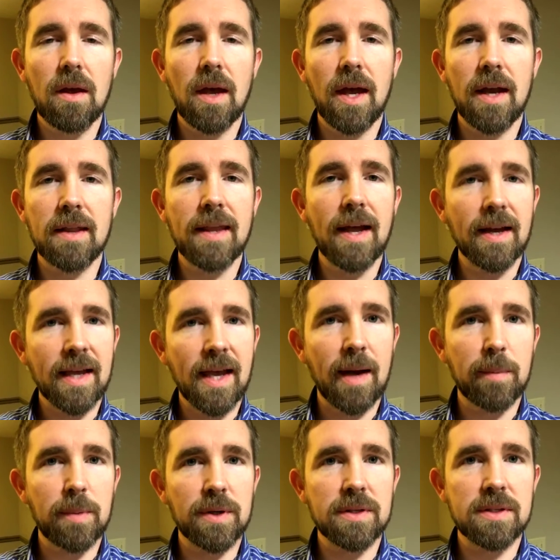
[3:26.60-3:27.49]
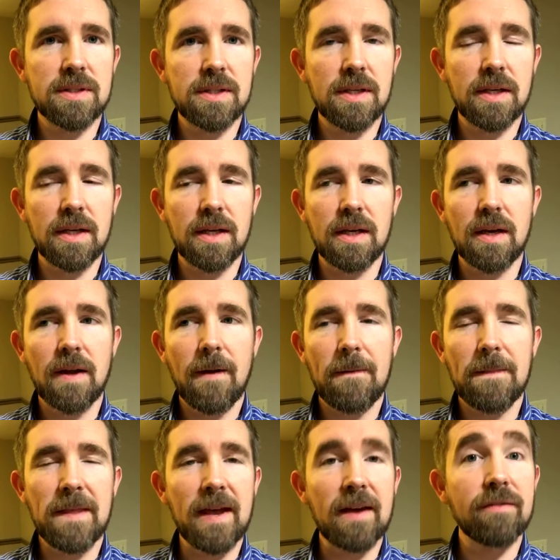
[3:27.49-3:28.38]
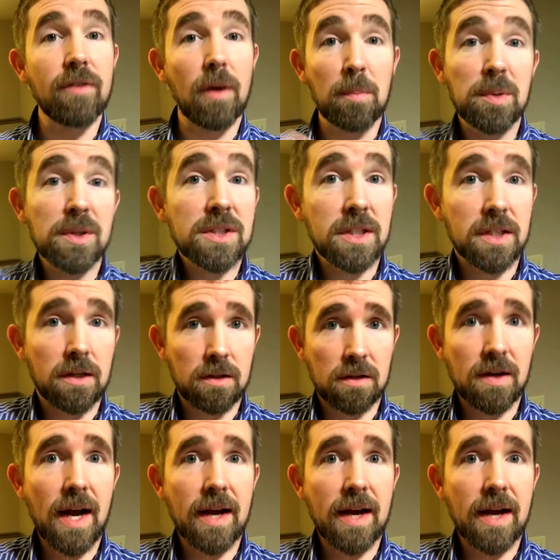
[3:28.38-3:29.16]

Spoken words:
And in that capital city, they have a particular